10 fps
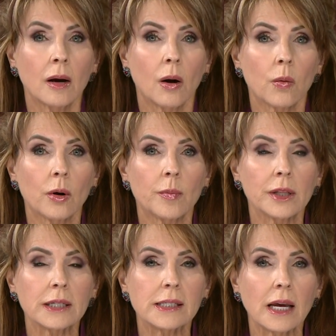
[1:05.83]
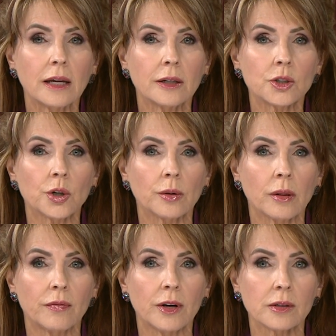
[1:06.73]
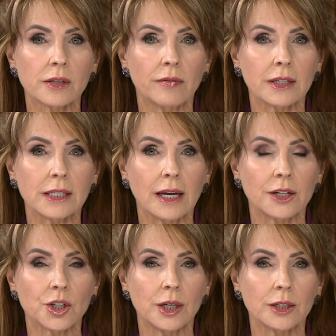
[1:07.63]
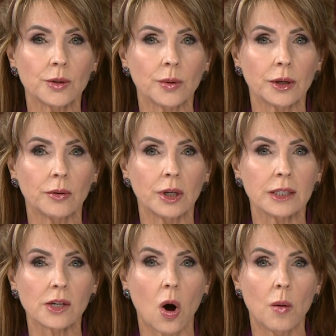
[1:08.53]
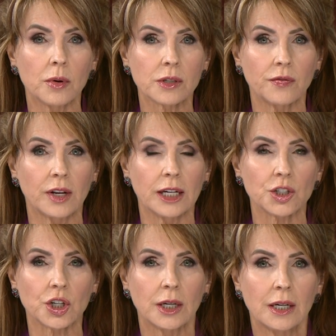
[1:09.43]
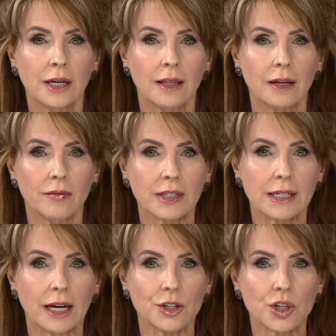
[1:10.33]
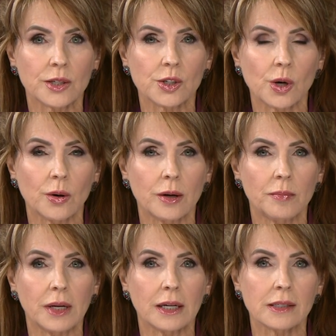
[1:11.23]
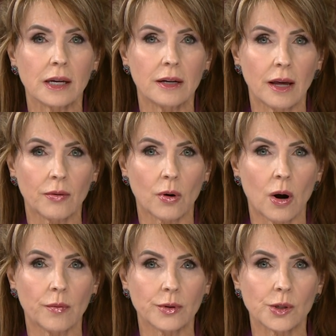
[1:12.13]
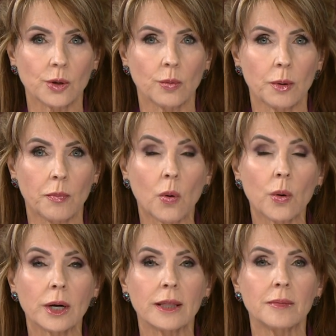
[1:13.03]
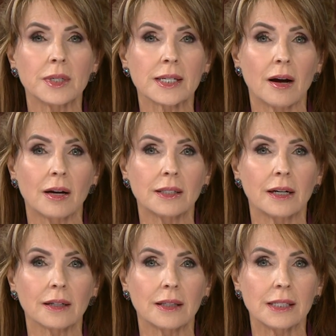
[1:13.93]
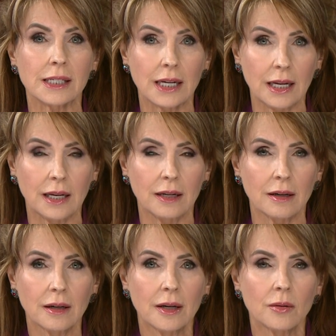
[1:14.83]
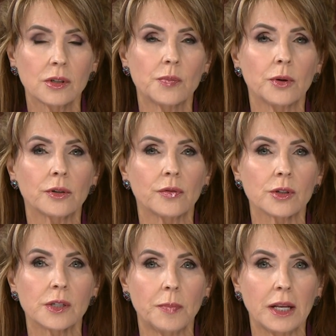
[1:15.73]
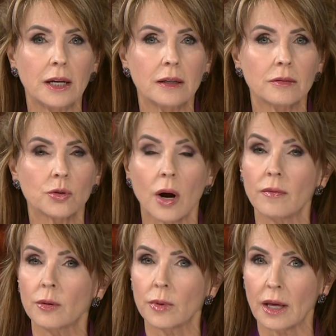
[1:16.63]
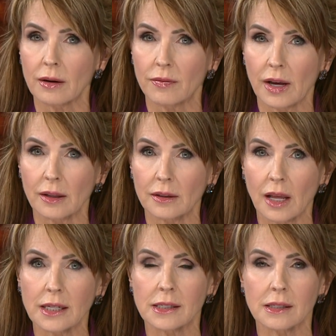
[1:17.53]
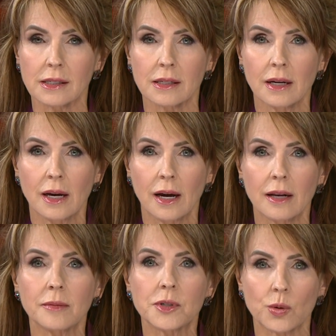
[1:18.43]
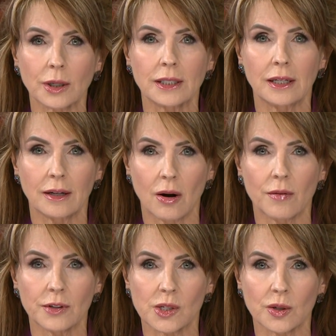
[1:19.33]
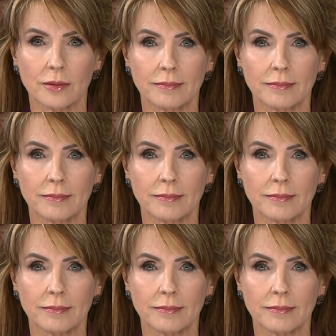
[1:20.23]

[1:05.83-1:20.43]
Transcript: Aurora Police say an internal affairs investigation into Acutey is almost finished. The investigation started because another officer reported the misconduct. The teen was booked for speeding, driving without a valid license, and obstructing an officer.